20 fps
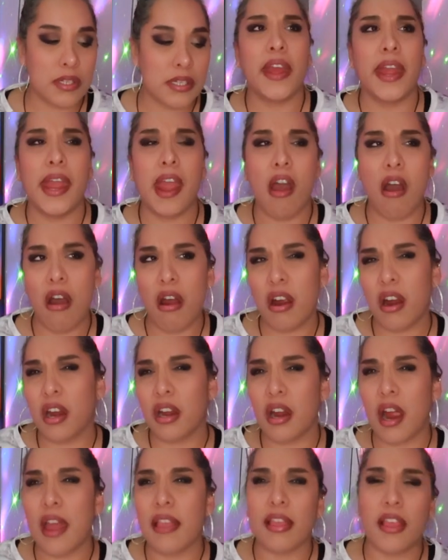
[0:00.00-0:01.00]
They
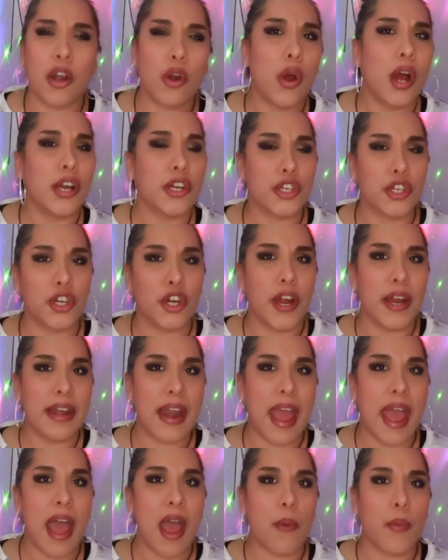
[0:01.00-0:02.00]
are a little under an
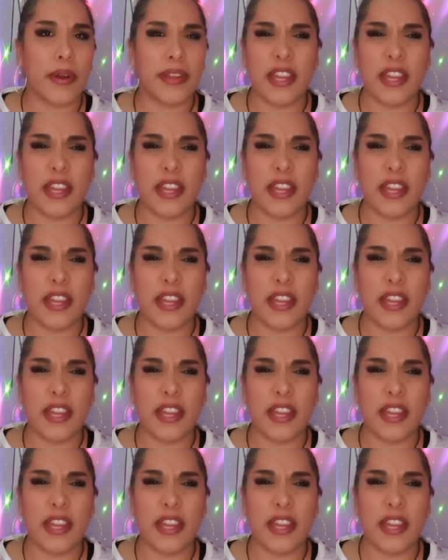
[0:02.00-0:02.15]
hour.